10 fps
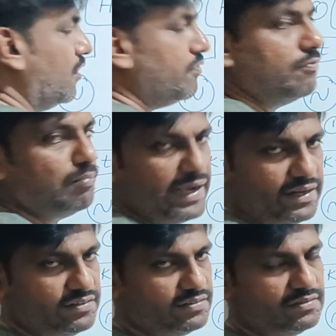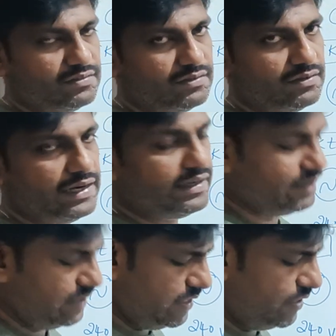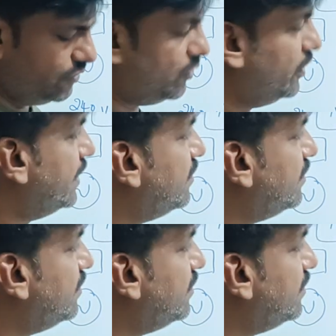of minus, right? So it